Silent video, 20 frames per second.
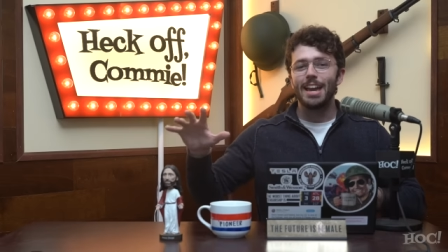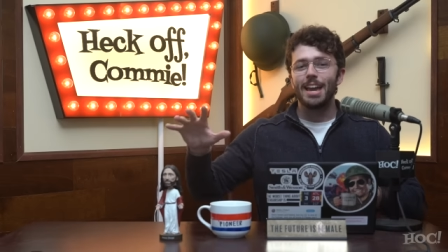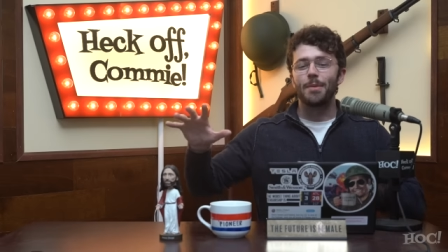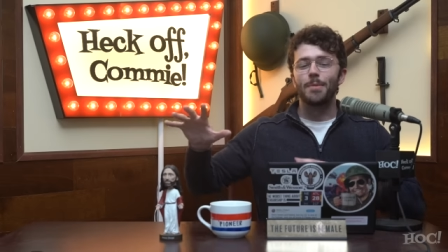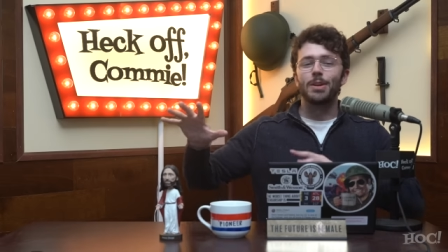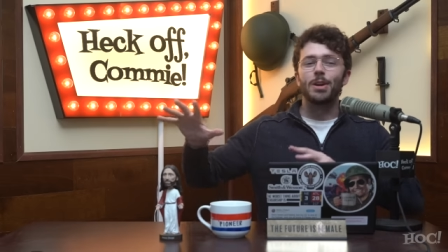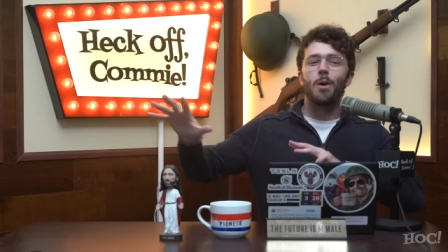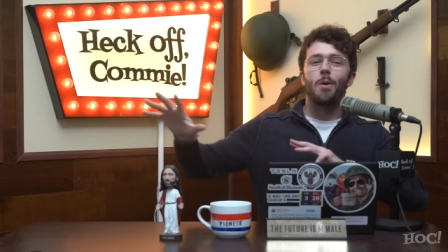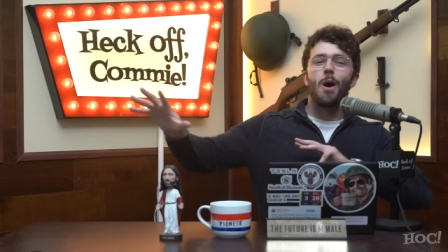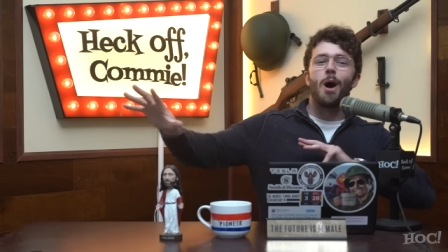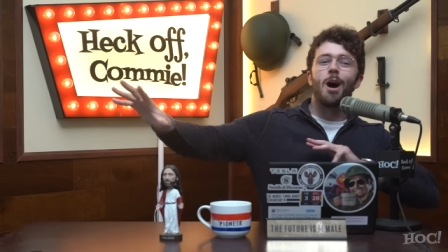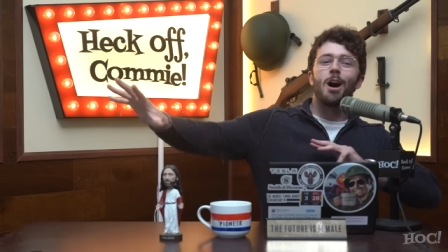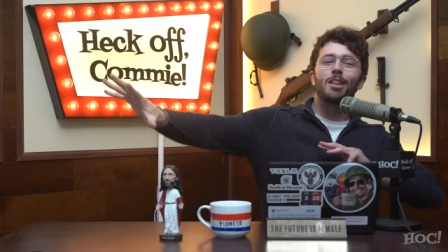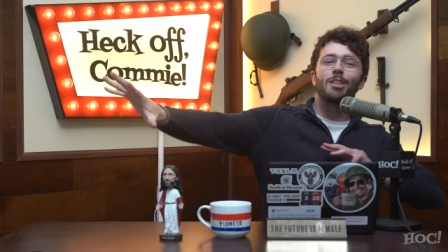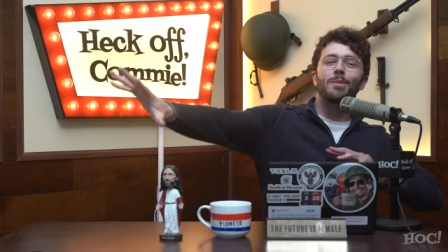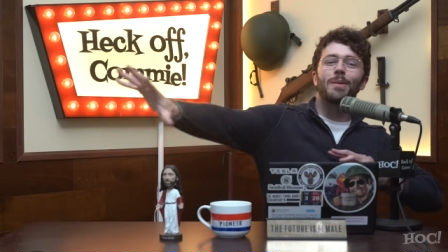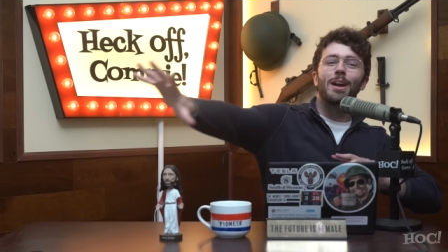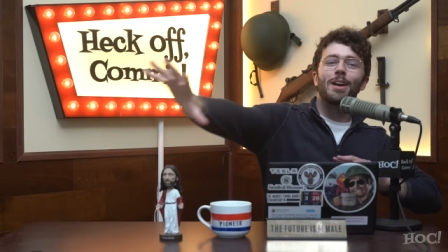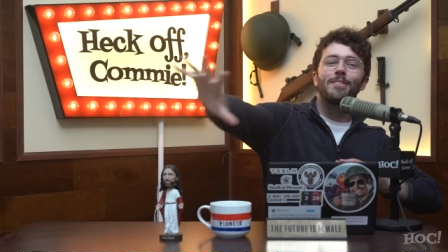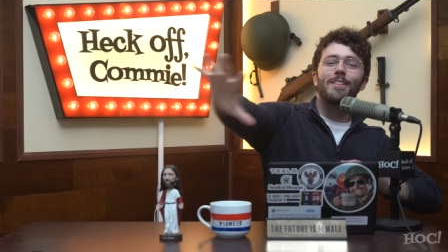and we go all
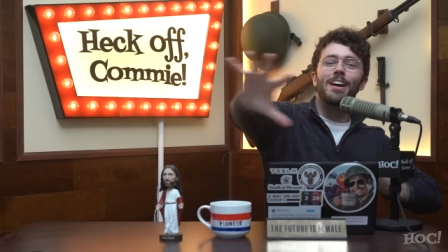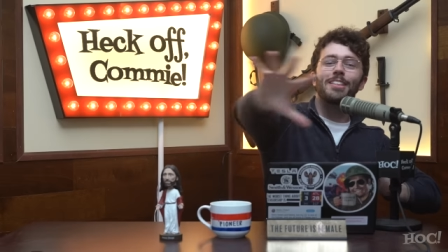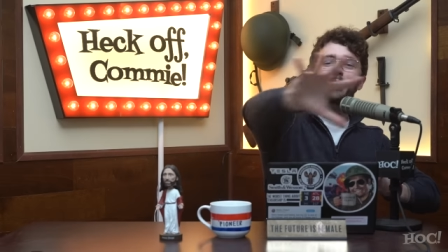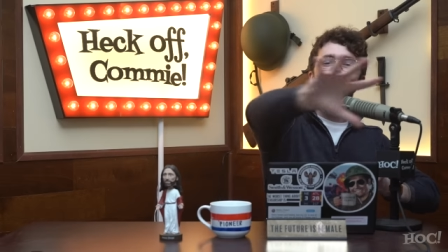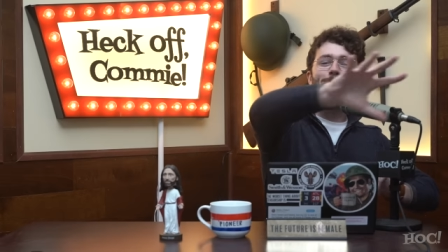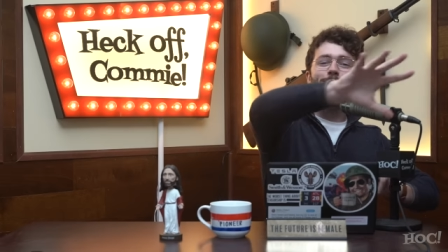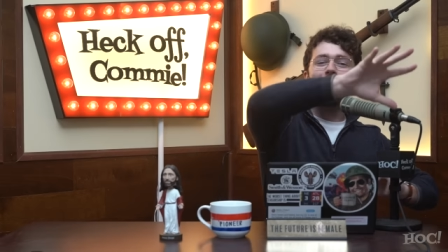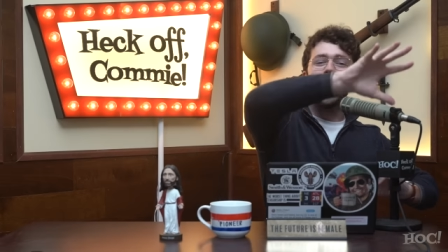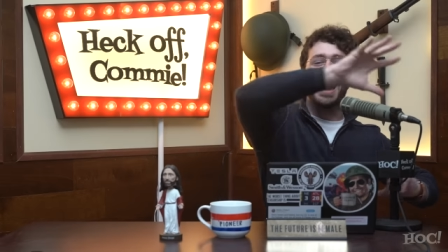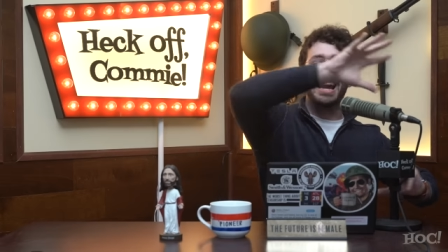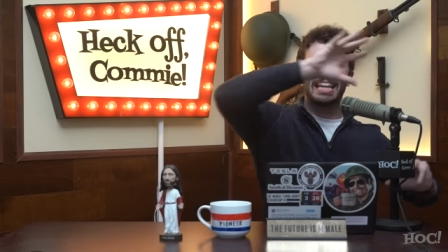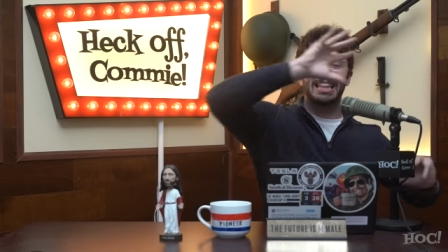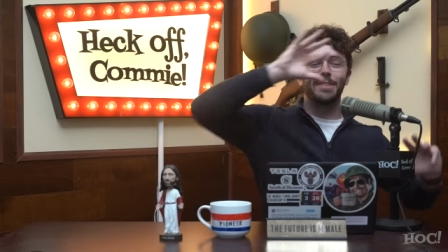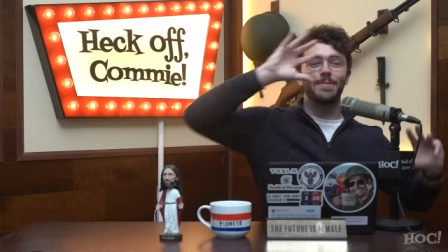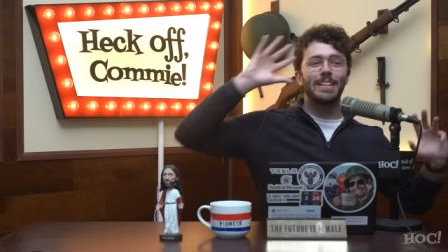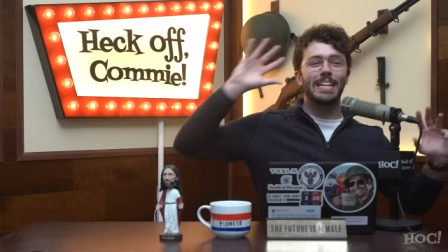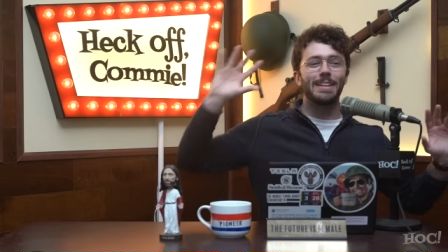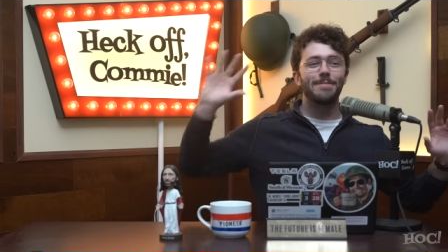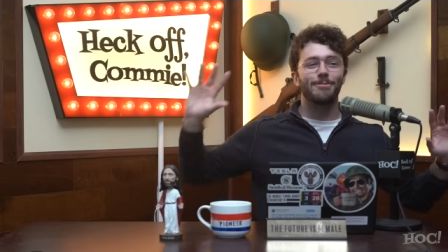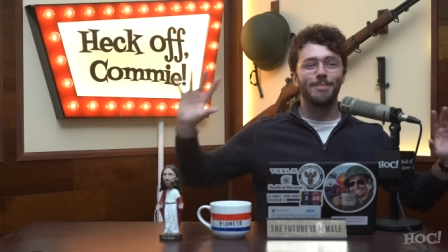the way around the block and
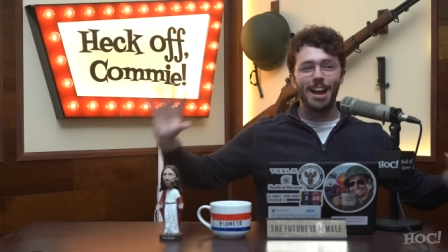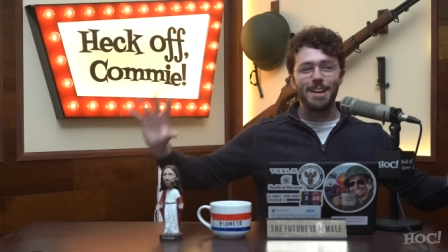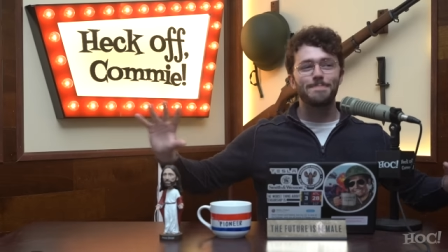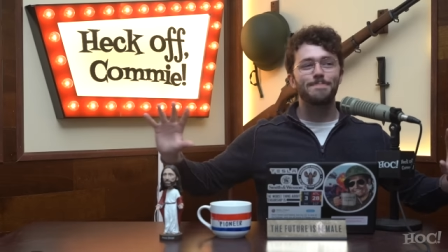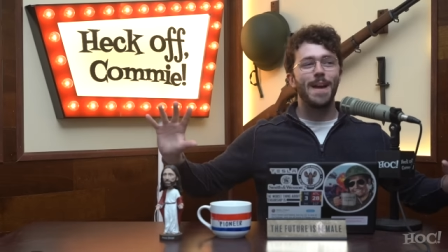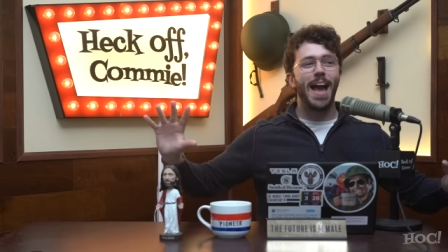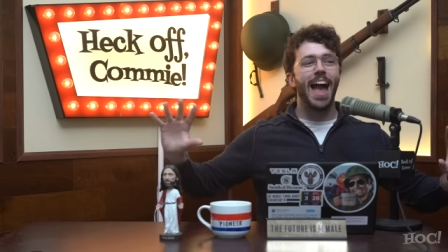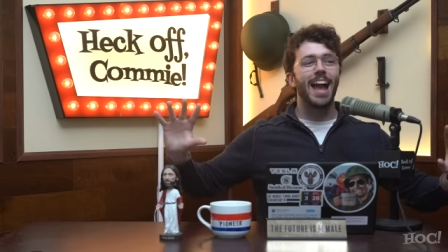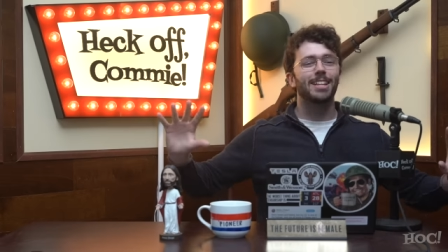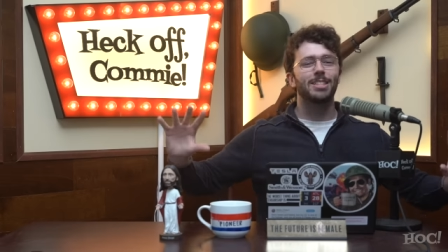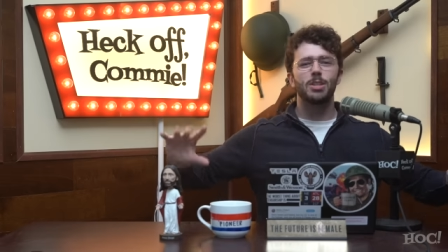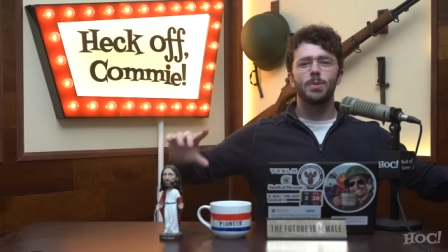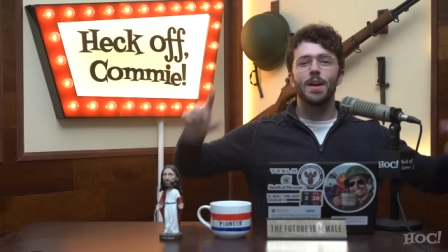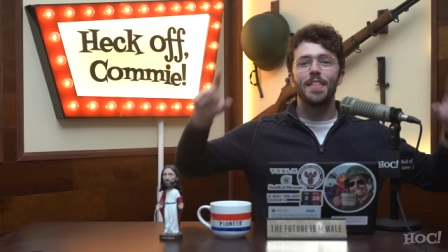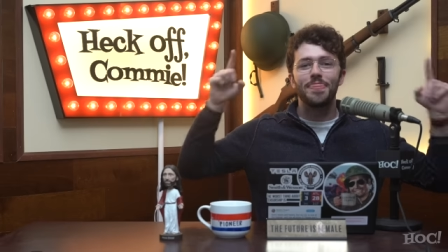then we get right back to,